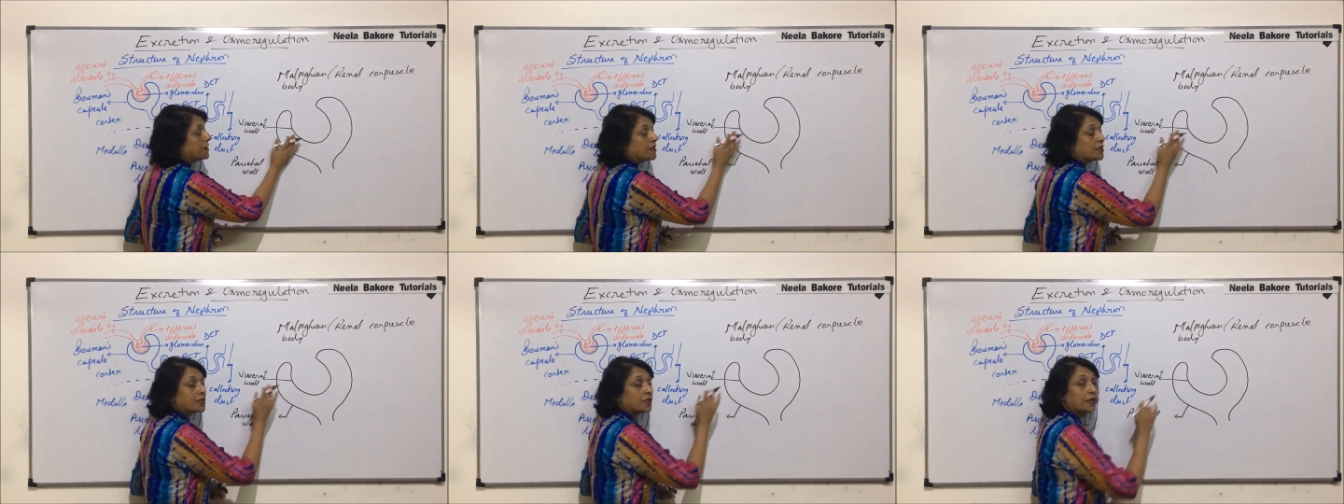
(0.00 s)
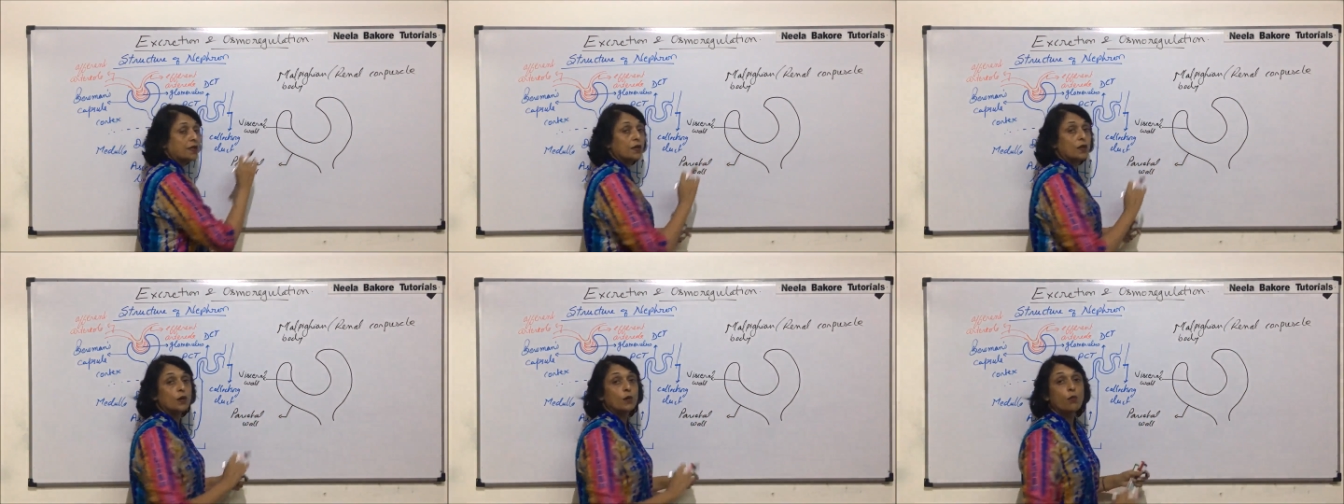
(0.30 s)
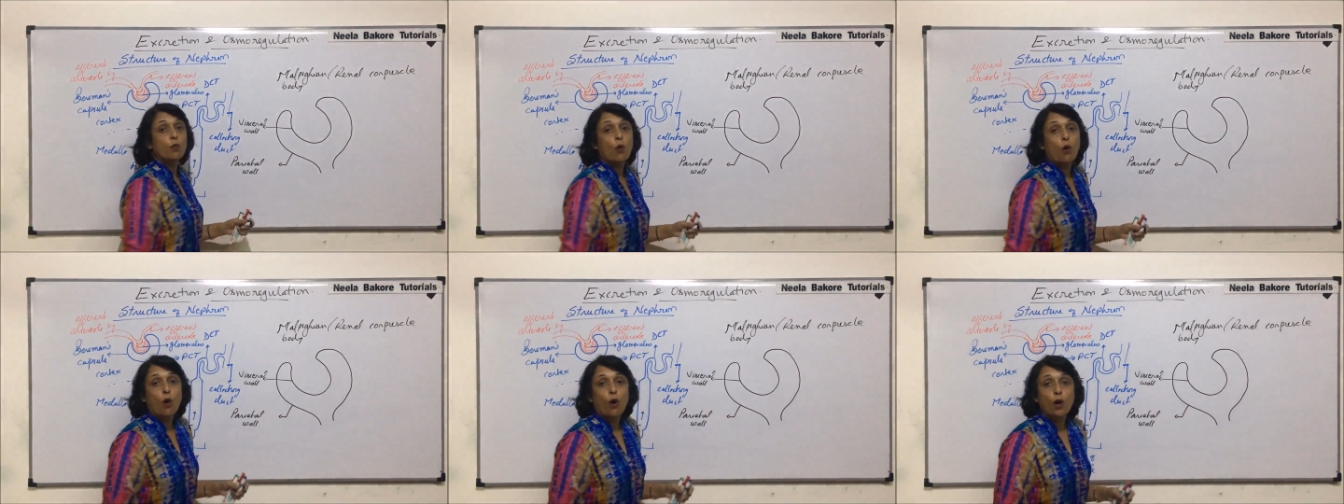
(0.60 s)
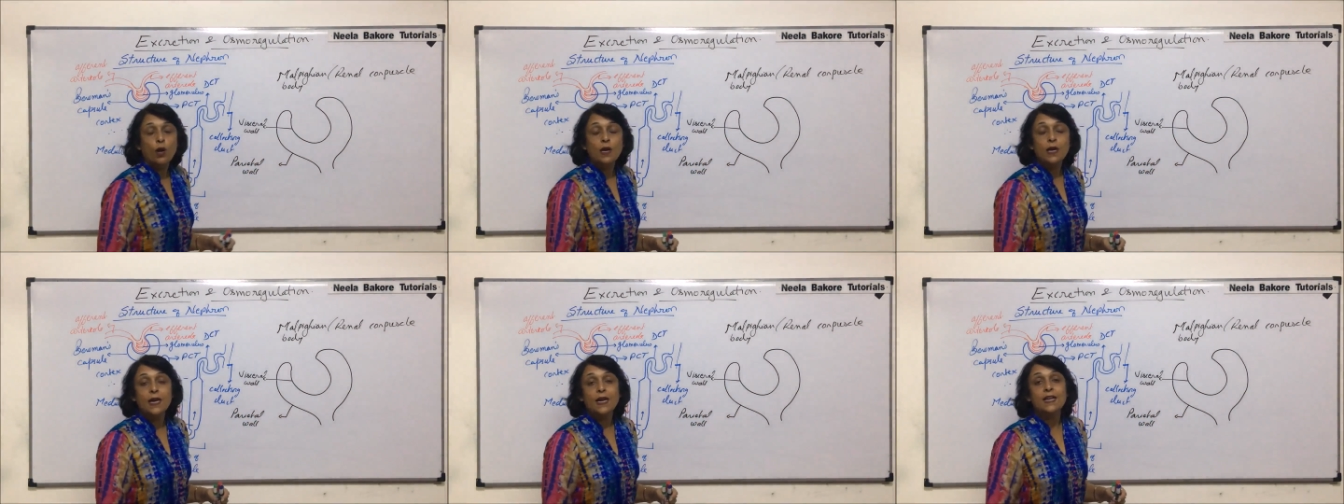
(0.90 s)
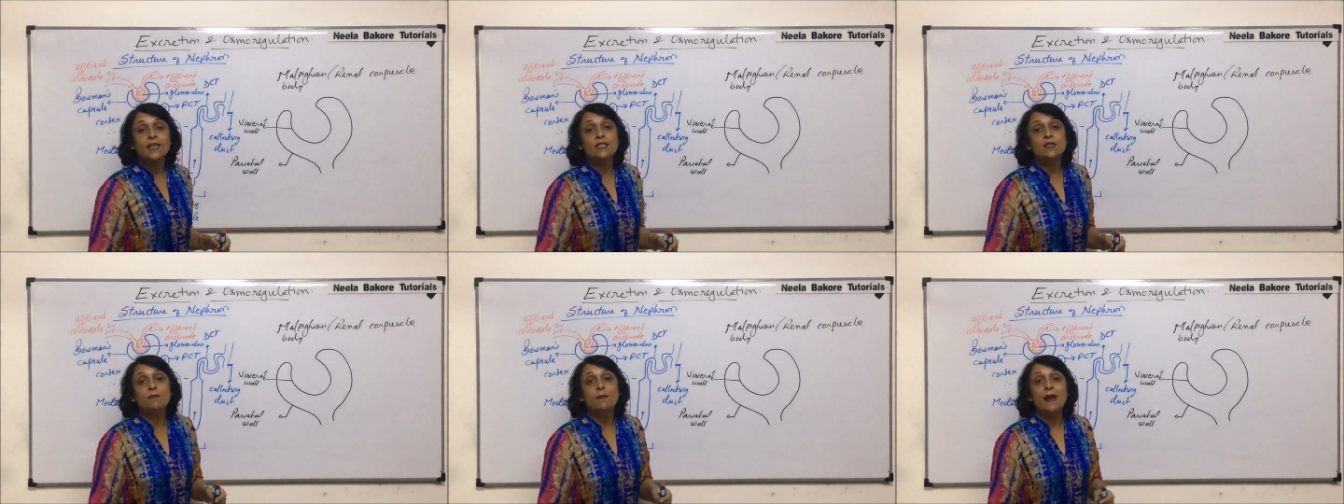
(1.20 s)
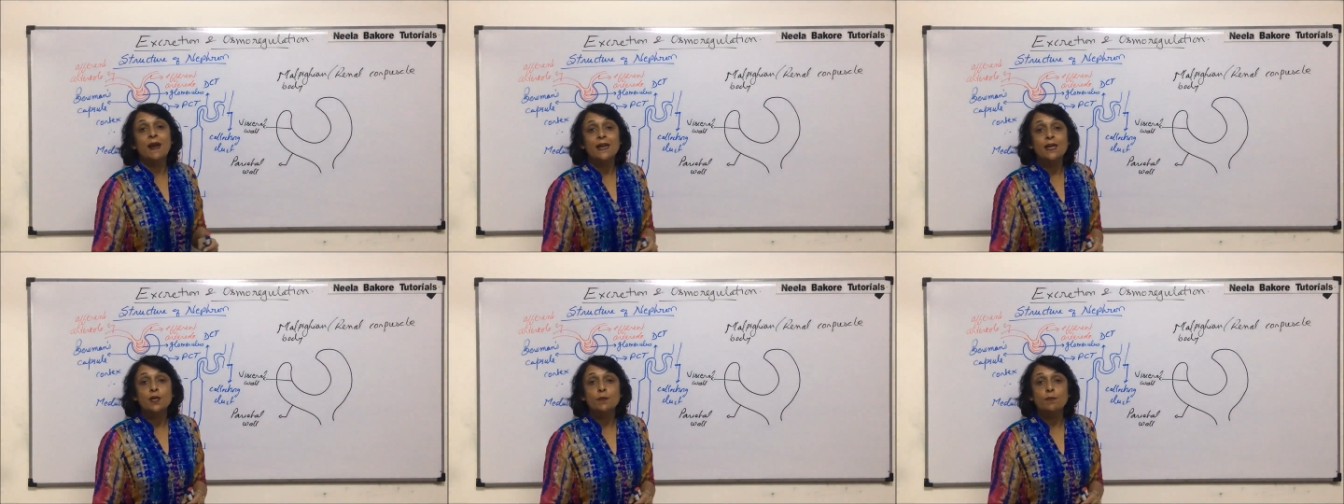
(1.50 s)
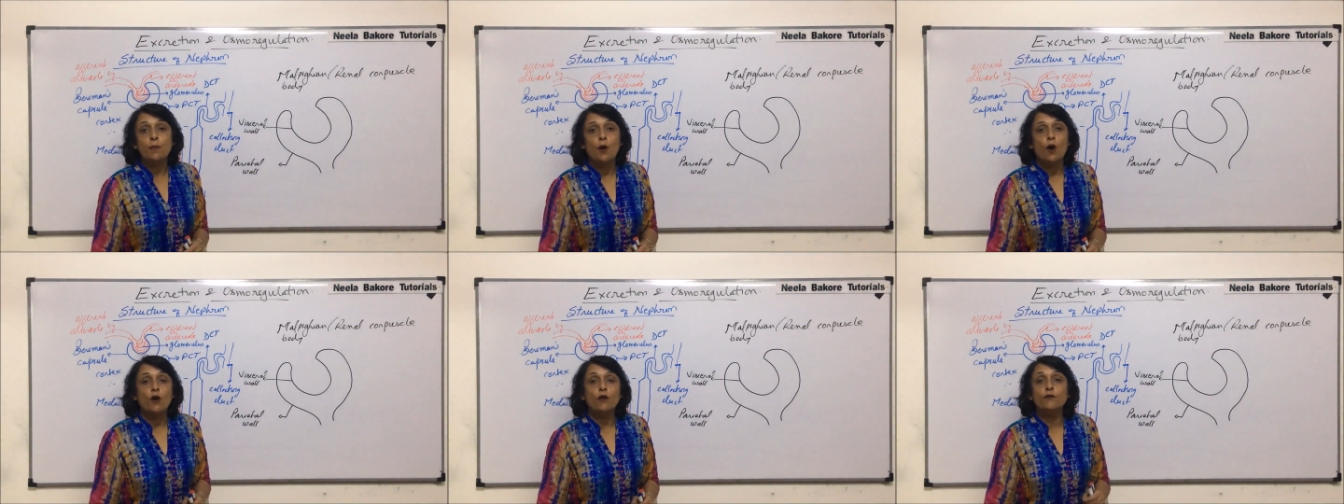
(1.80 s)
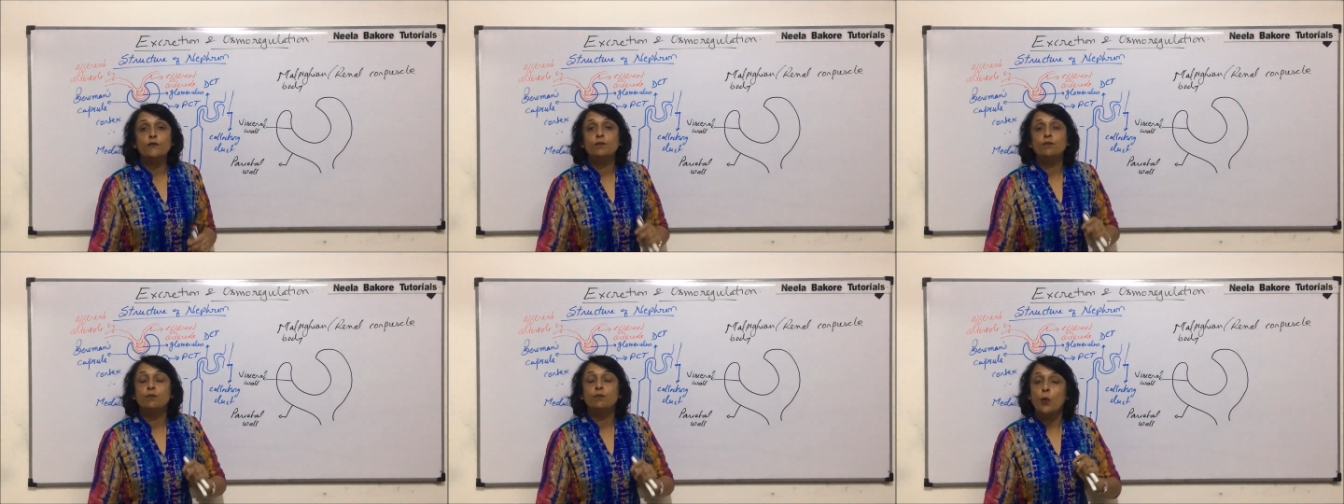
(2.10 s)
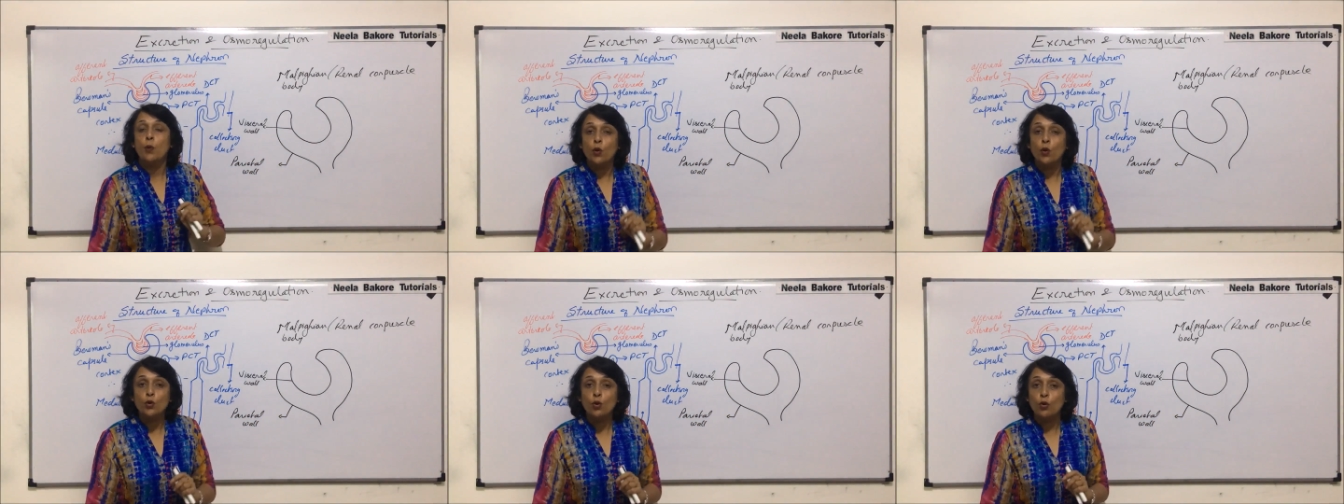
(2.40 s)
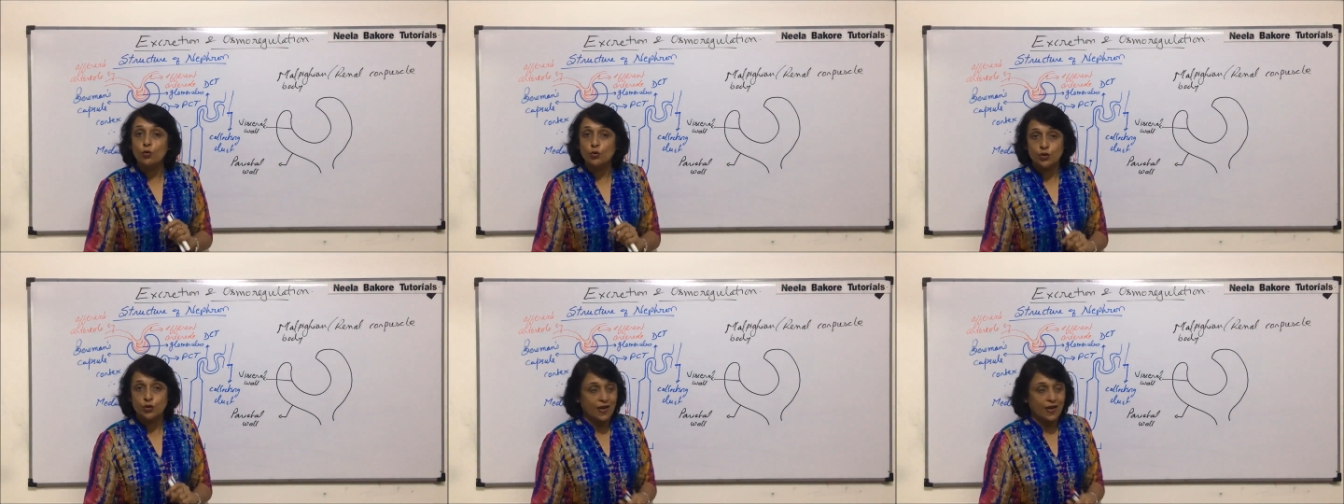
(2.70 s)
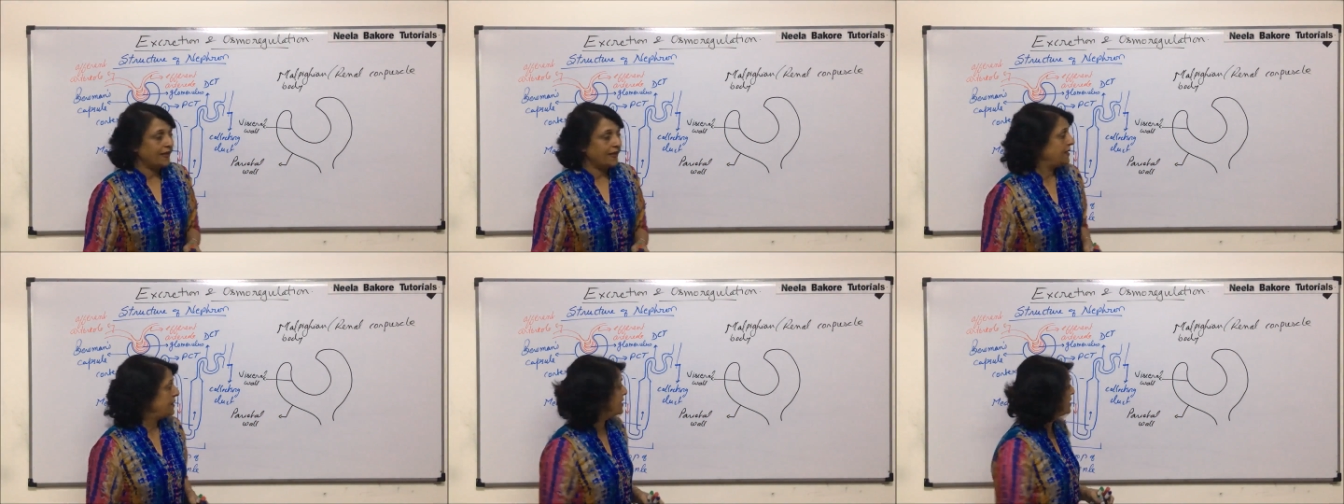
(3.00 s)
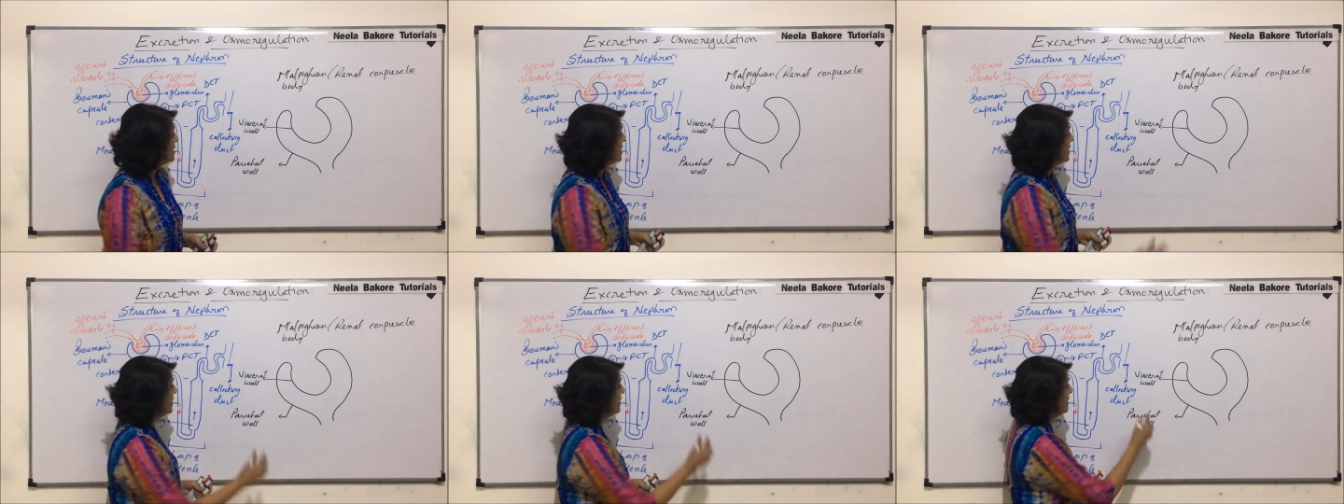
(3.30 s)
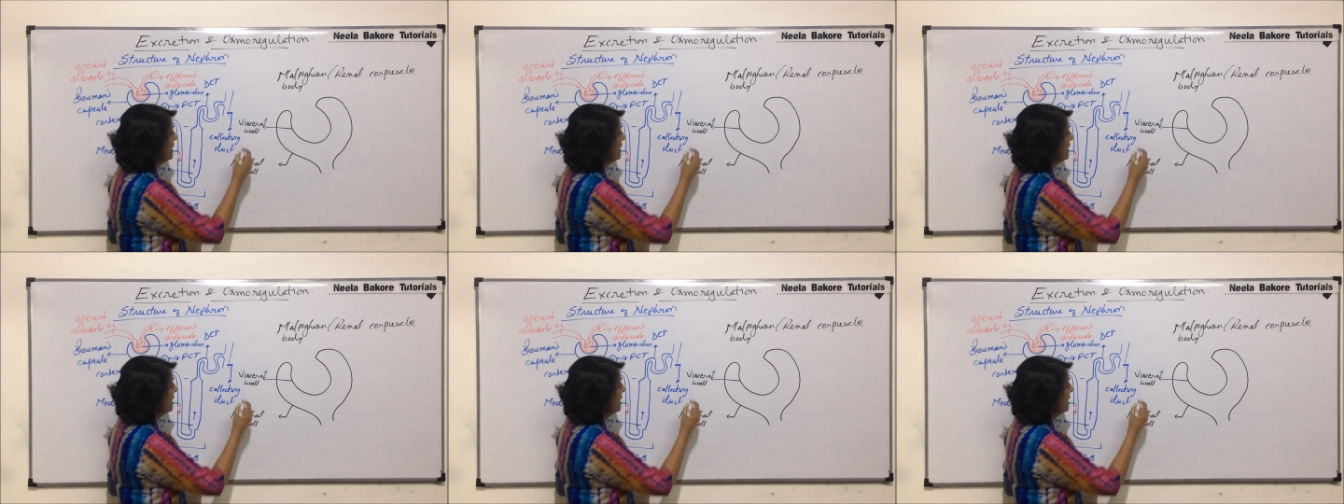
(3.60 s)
visceral wall is made up of podocytes.